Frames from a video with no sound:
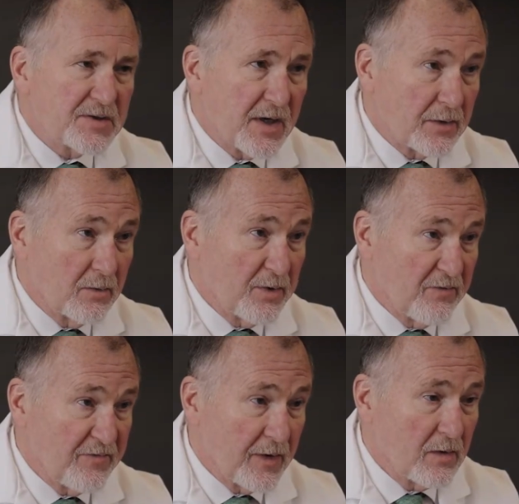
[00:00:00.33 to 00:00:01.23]
is Dr. Bill
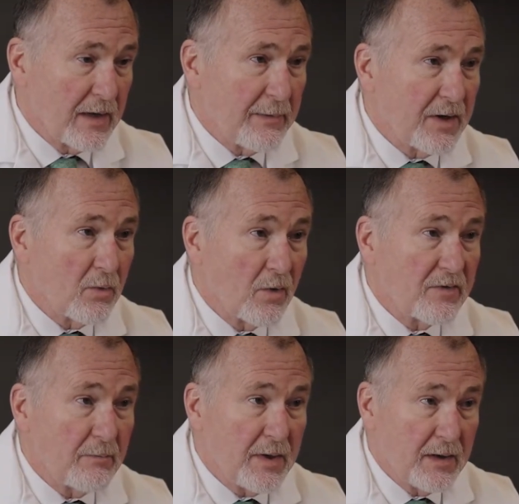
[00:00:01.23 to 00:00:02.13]
Farrell. I'm an
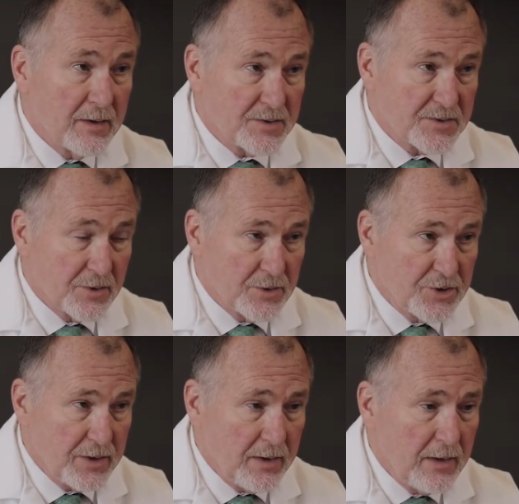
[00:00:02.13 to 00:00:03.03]
orthopedic
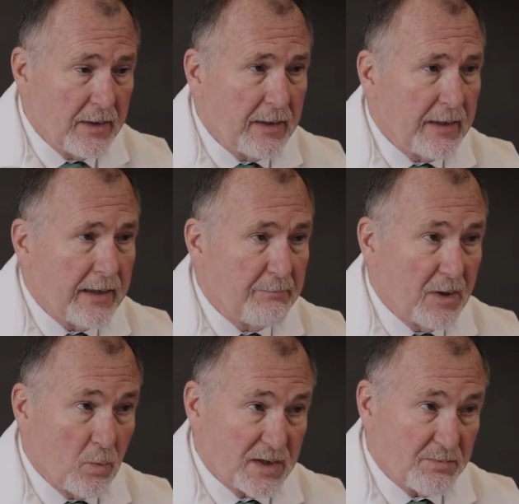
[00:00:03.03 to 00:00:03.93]
surgeon at
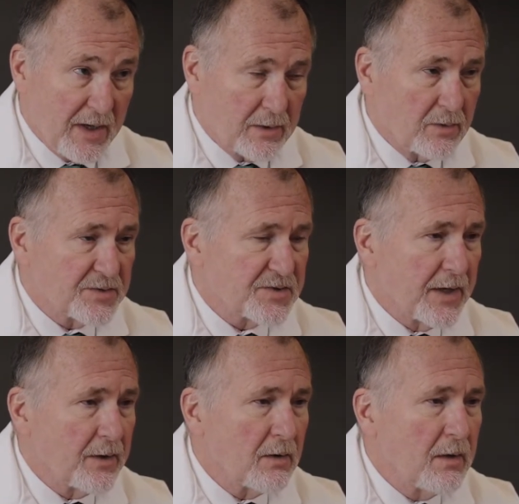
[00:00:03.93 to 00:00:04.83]
Midwest Medical
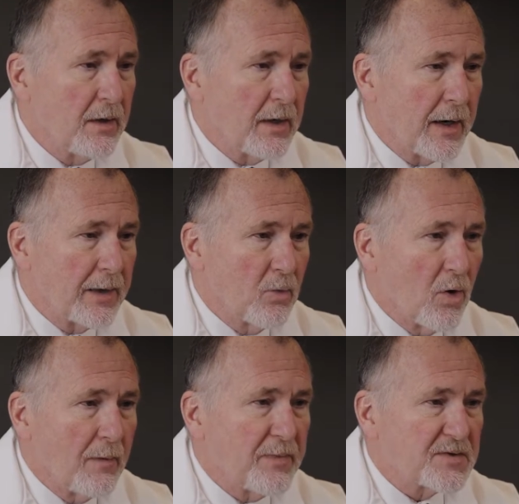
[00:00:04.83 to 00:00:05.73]
Center. I
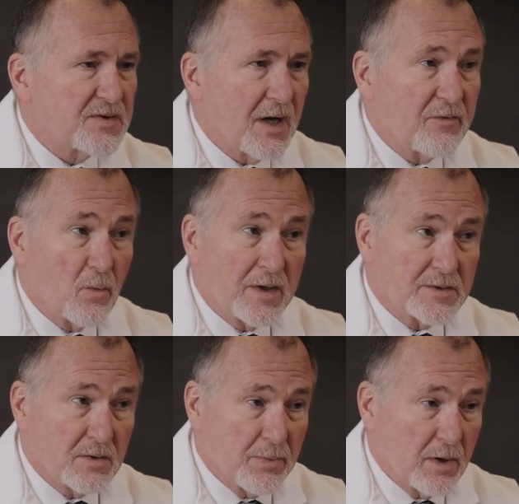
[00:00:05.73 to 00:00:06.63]
grew up in
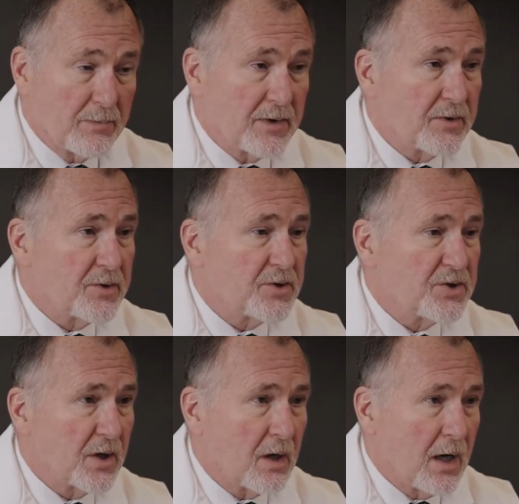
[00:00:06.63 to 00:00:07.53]
southwest suburban
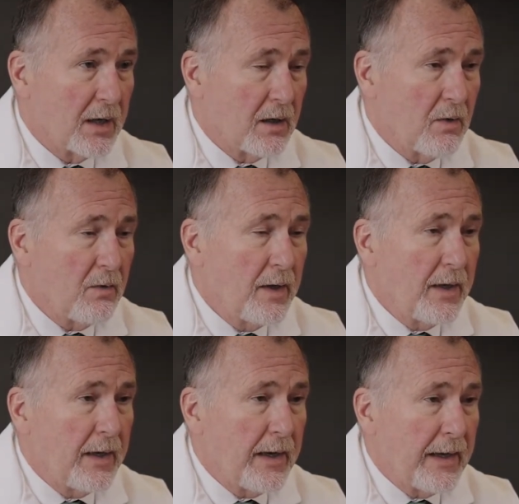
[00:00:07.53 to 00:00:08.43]
Chicago
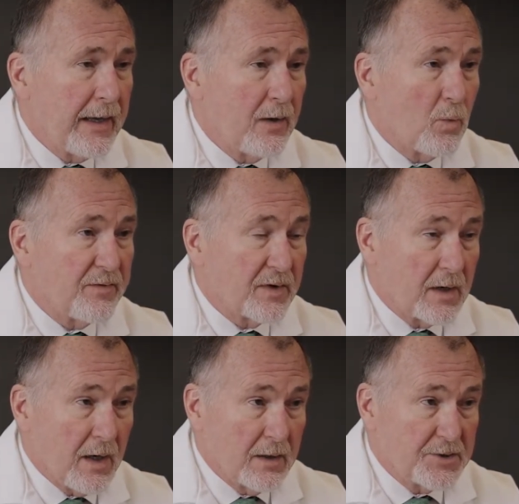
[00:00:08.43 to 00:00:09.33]
and went to
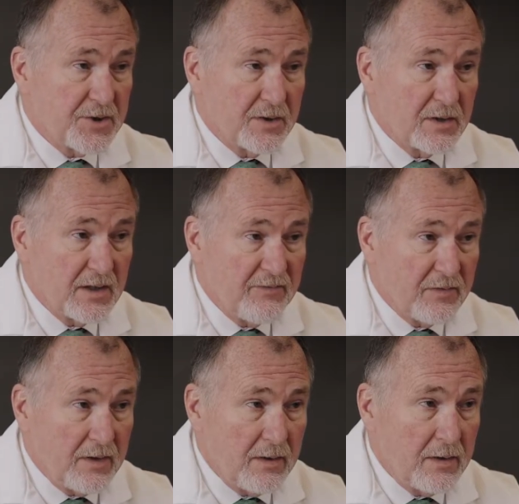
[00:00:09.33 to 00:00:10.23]
college in
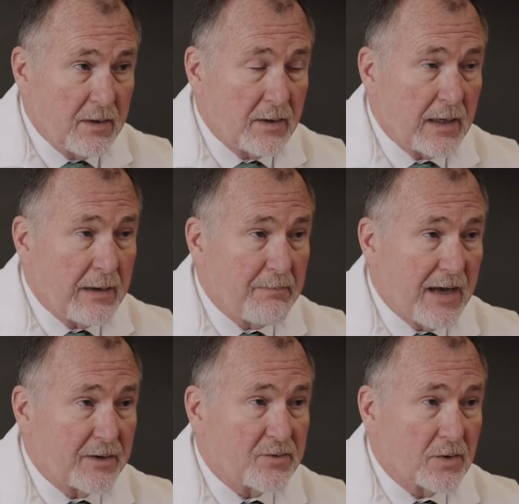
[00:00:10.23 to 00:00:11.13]
Cleveland, came
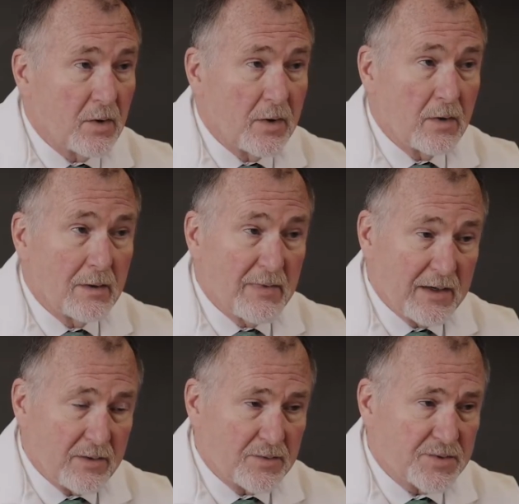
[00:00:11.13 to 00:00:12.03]
back to Loyola
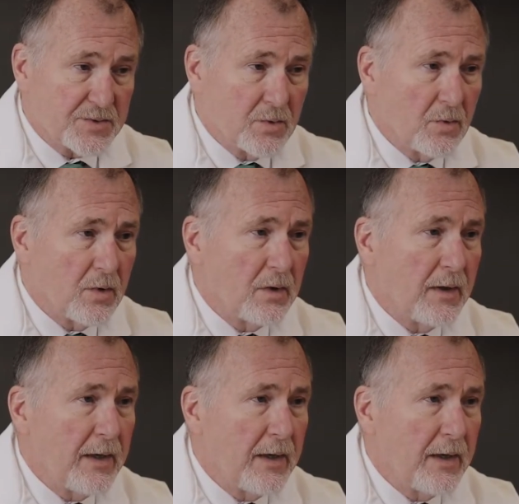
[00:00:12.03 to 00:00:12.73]
Medical School,